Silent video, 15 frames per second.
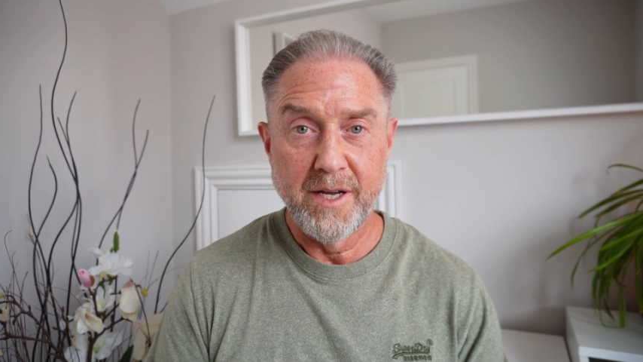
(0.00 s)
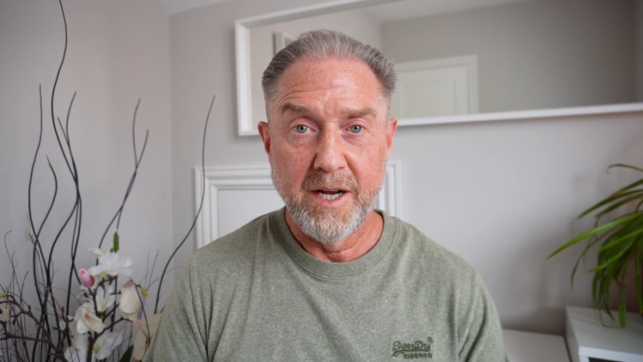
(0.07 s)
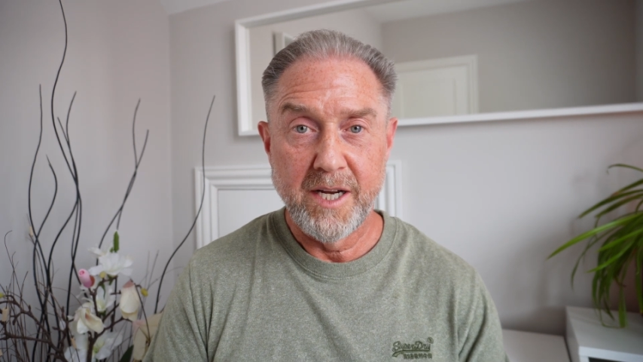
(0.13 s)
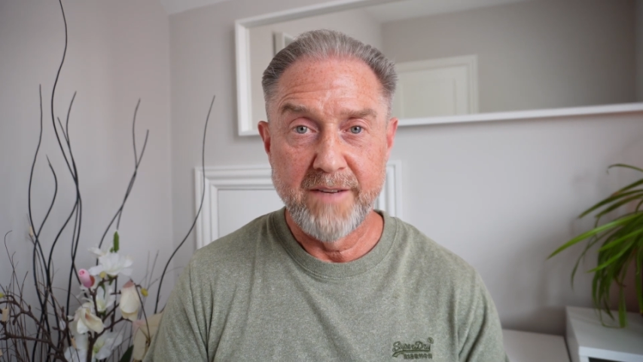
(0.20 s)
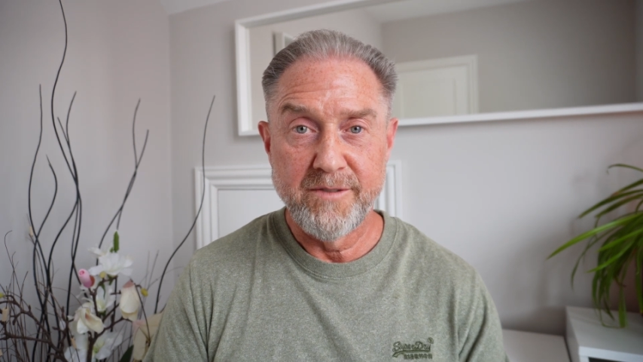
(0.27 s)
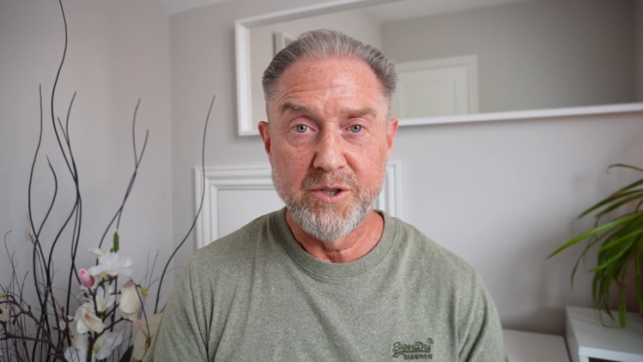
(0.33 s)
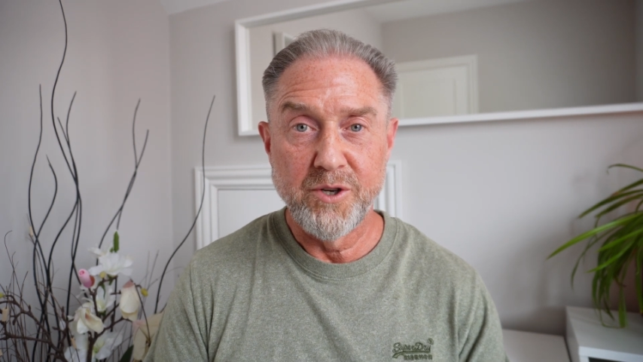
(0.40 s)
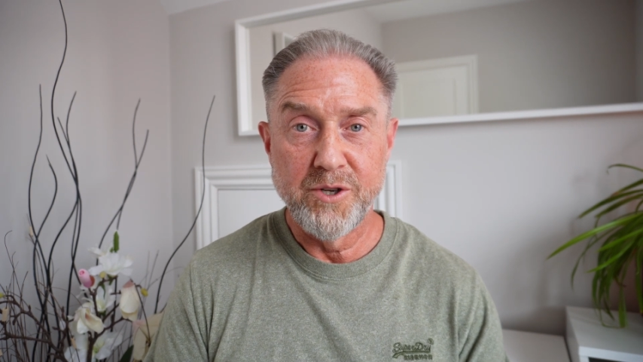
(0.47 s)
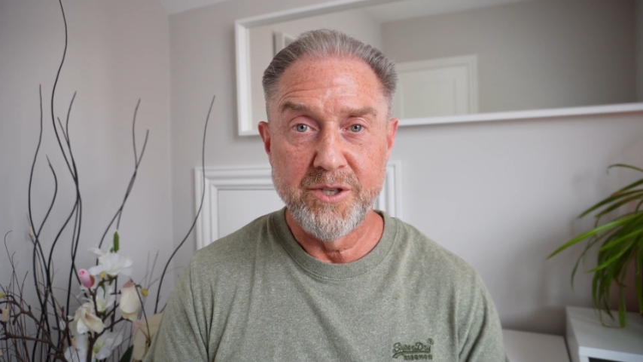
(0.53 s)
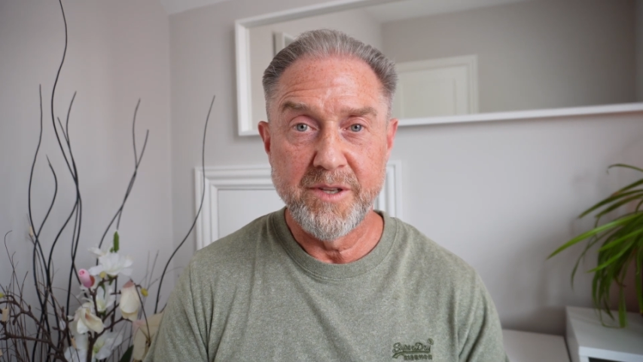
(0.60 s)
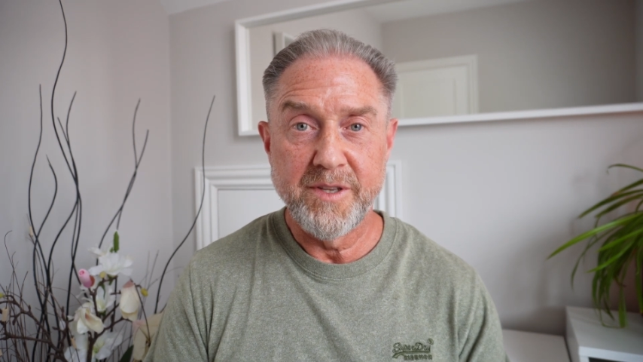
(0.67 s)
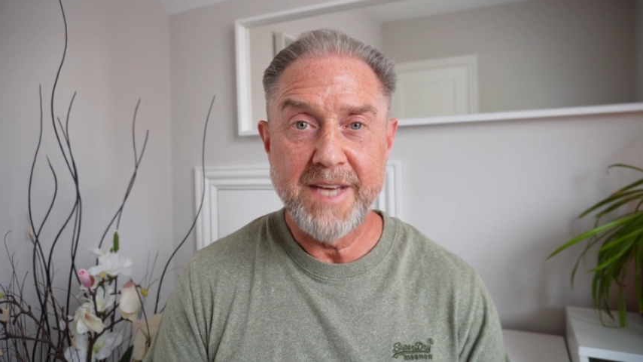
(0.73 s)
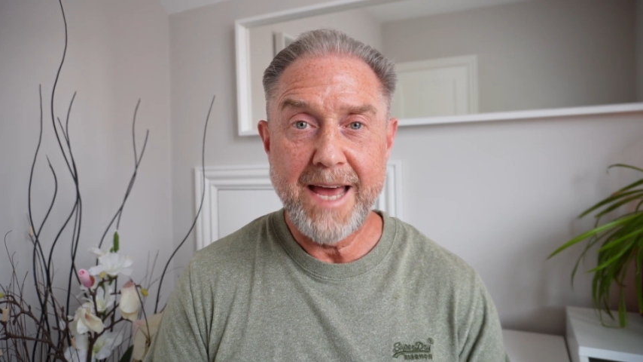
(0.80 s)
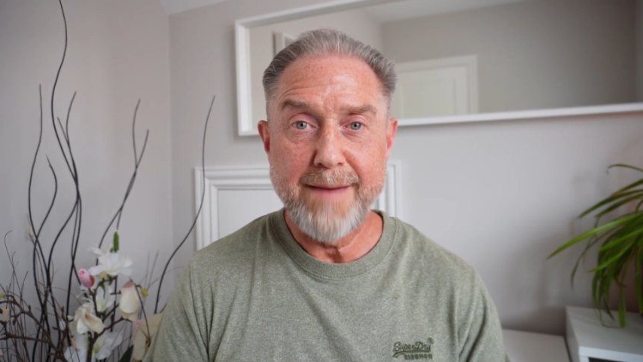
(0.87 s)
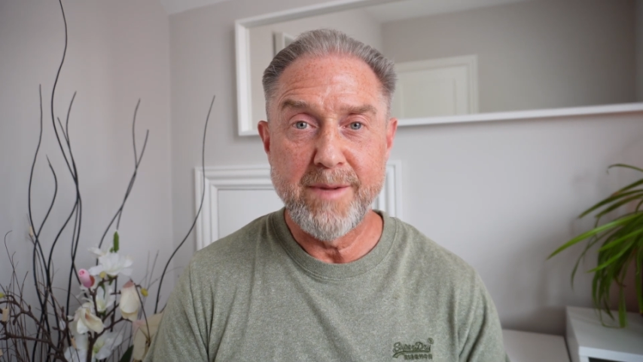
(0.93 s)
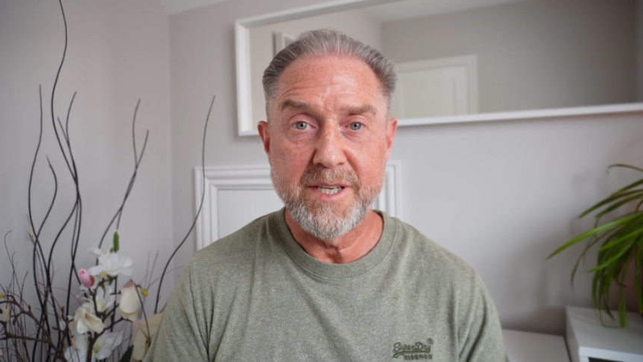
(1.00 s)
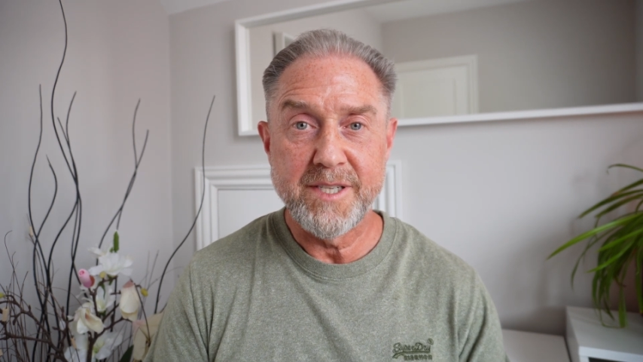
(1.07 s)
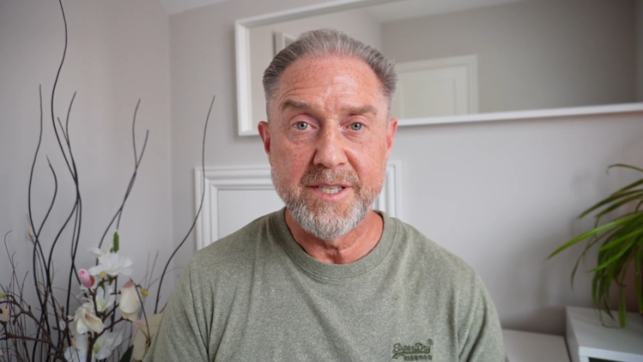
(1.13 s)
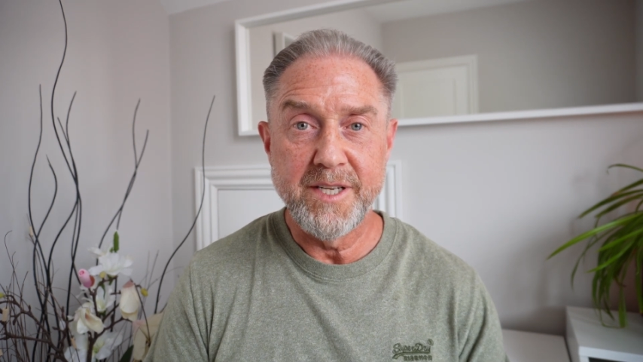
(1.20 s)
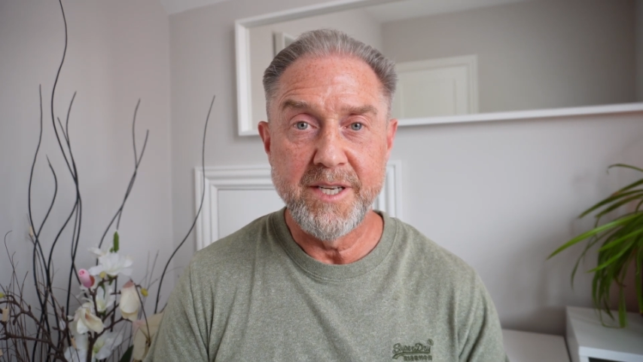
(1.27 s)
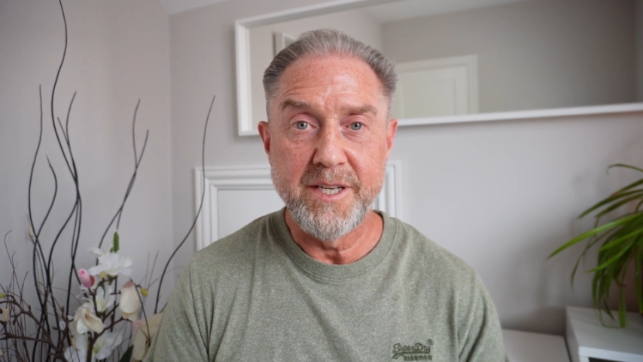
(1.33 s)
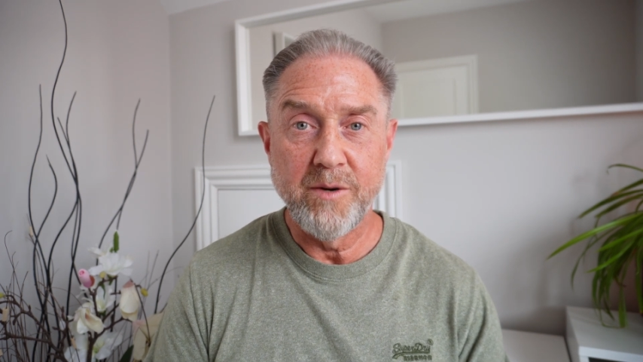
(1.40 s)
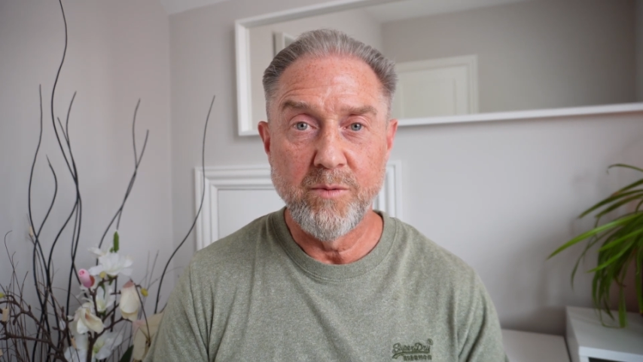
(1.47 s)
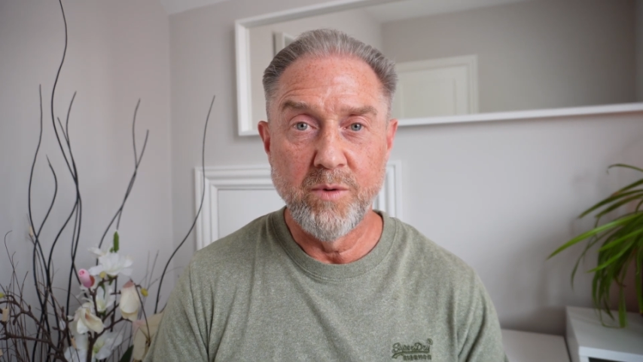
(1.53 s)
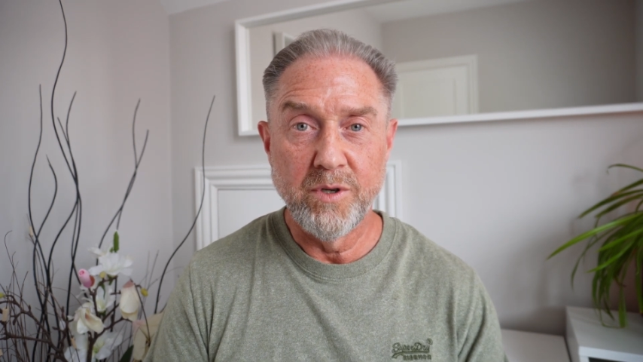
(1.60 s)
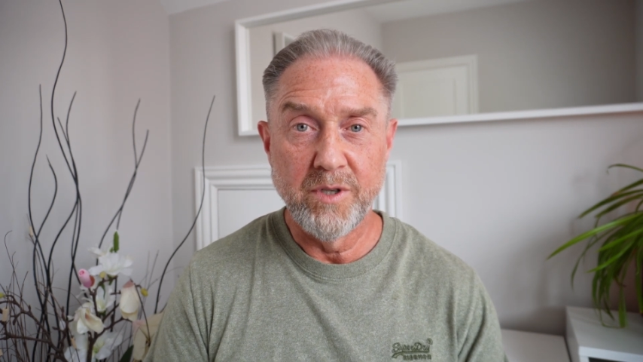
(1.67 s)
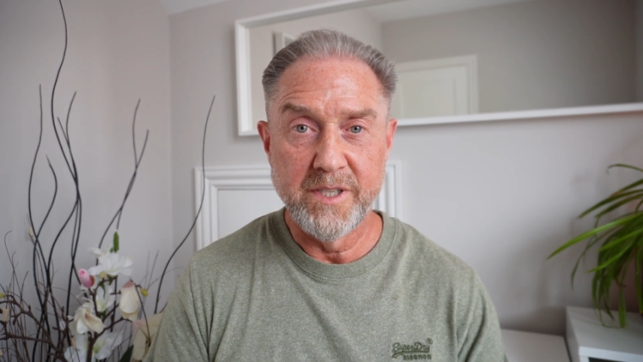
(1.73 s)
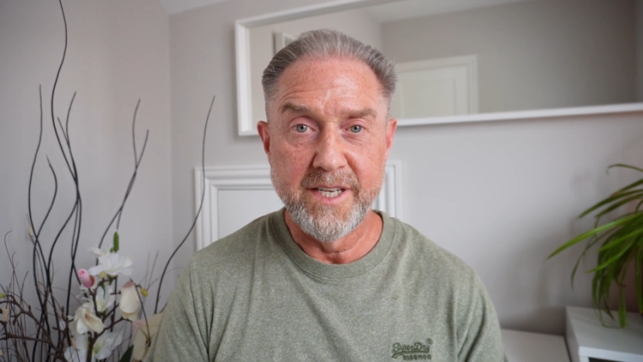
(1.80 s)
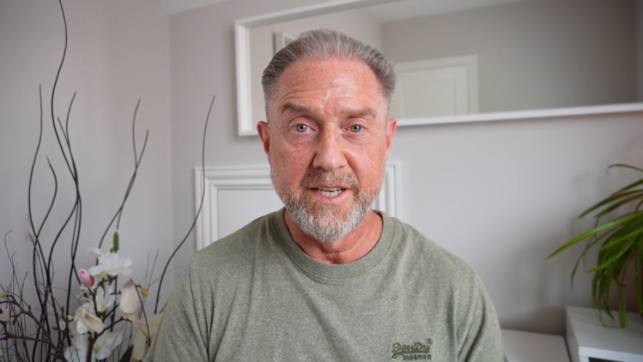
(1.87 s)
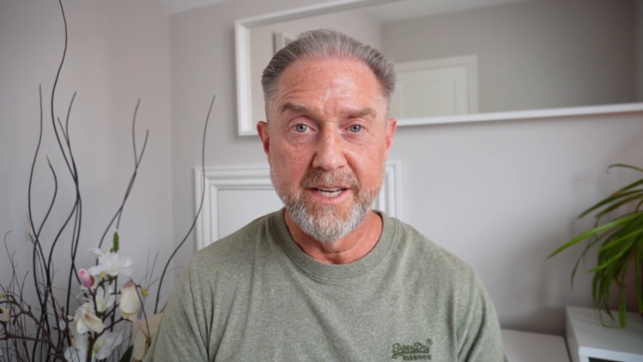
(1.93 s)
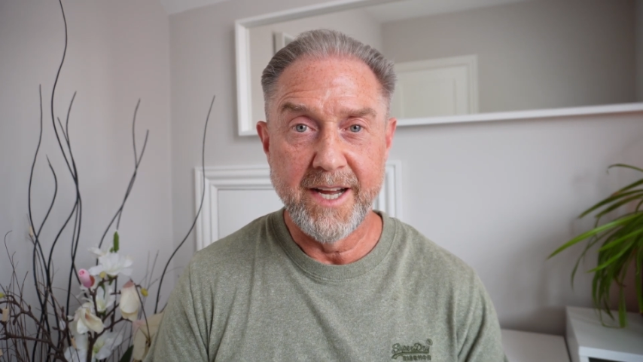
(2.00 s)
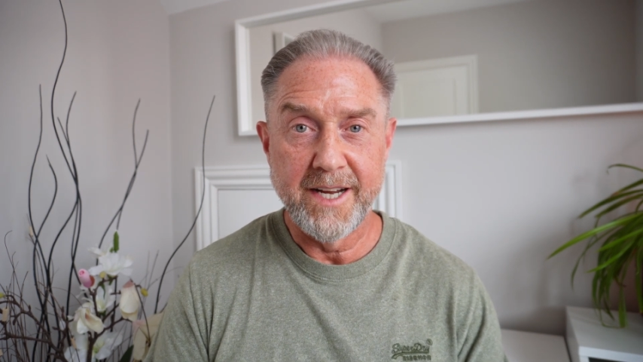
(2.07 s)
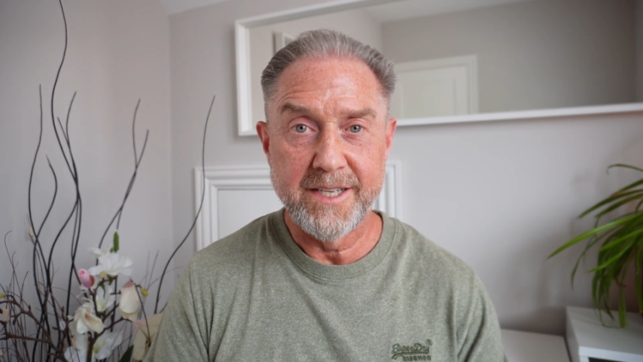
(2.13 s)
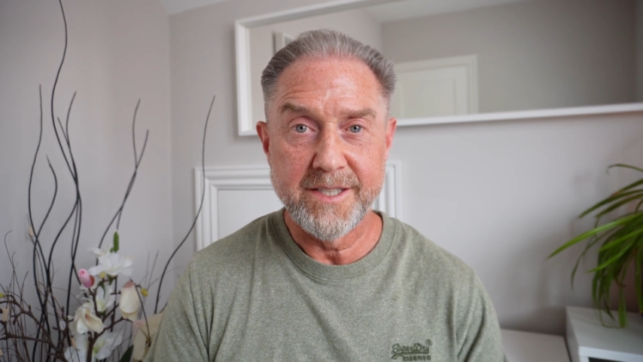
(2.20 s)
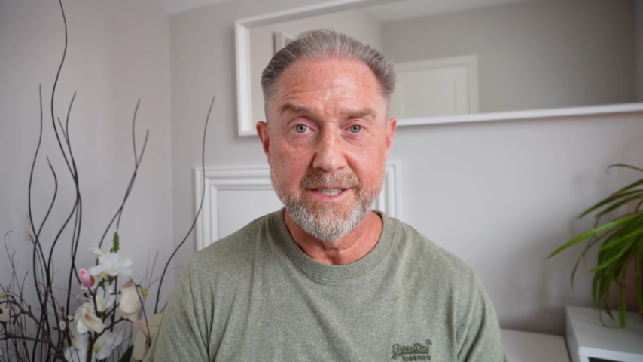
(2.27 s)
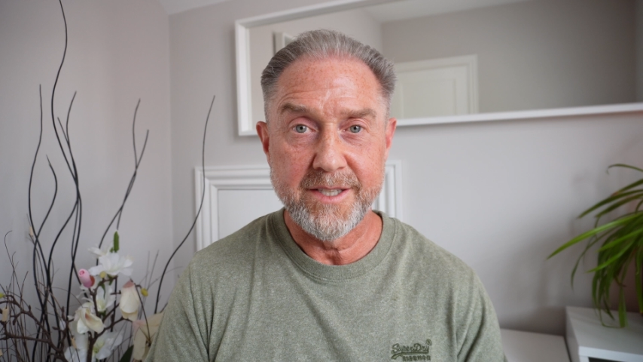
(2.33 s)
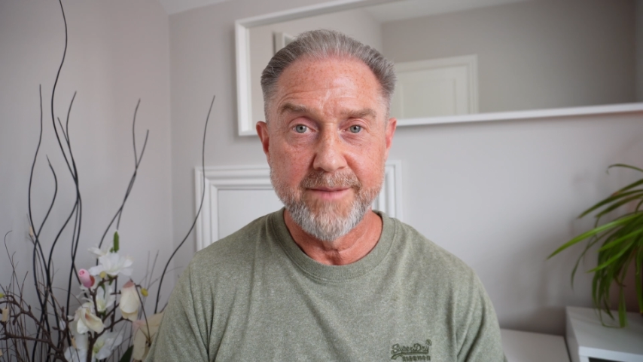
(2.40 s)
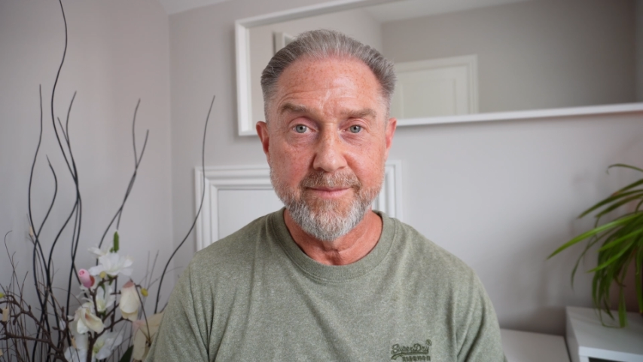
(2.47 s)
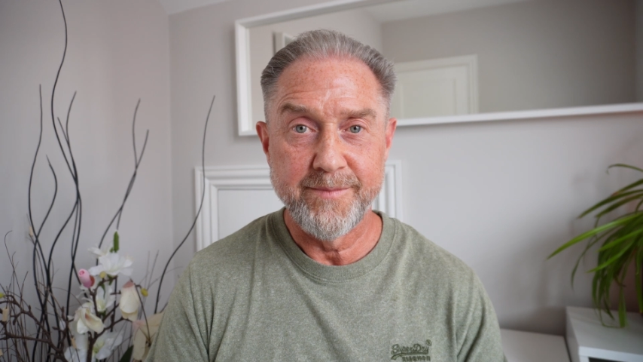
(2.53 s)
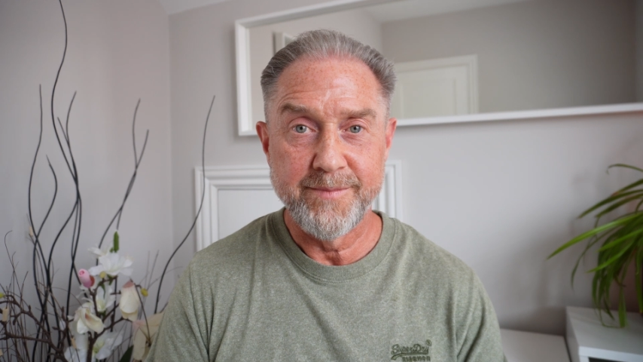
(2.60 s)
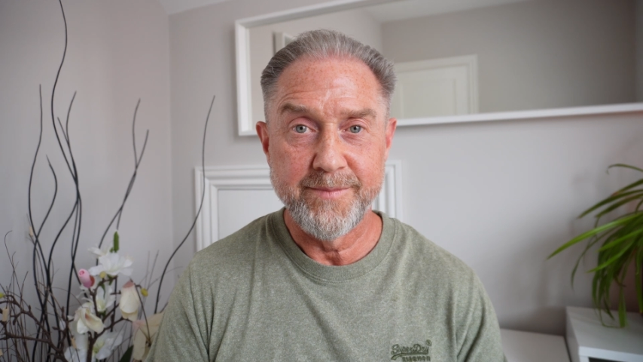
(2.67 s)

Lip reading: and I've turned to the MSCI World Index.